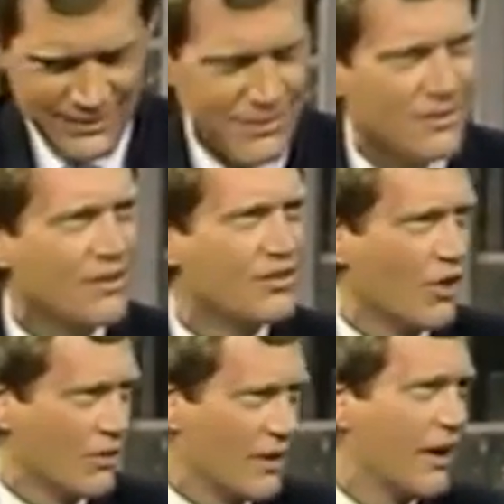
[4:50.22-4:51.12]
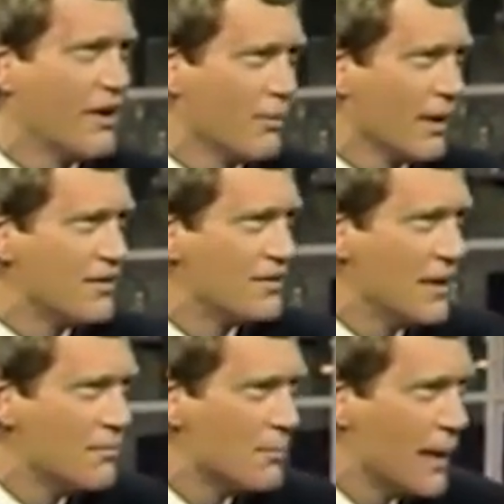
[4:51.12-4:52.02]
just a joke. Now, are you really
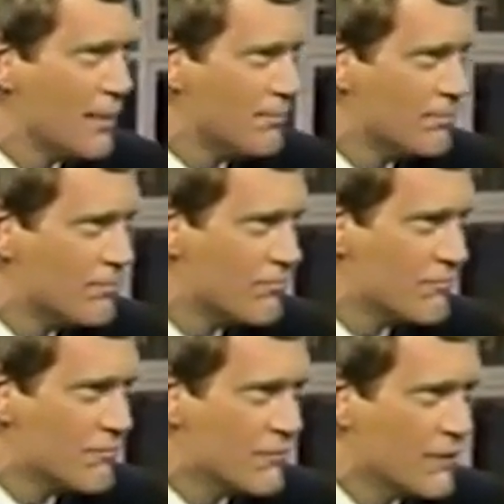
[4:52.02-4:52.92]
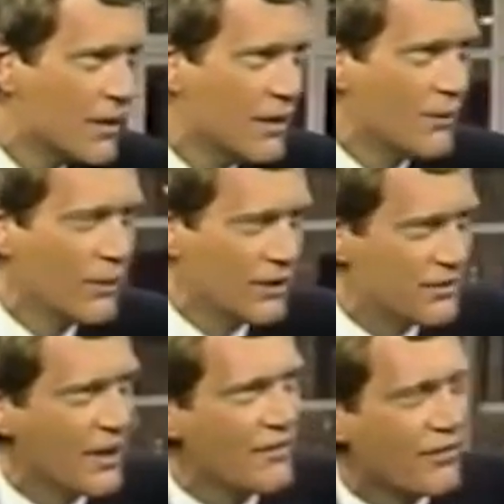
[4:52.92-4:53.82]
steamed, ma'am? Will you
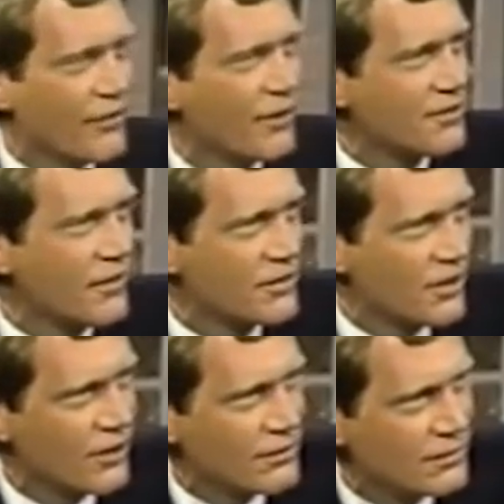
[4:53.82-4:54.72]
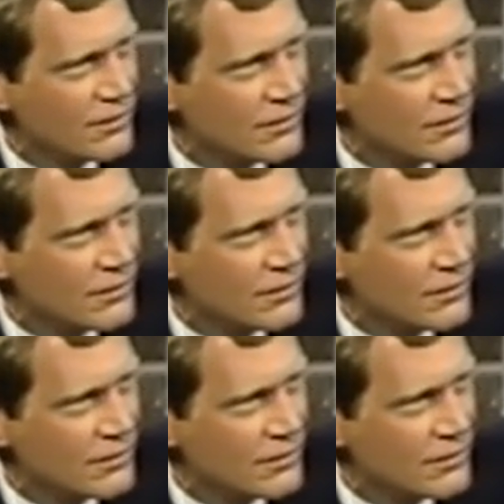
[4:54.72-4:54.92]
stay for the rest of the show?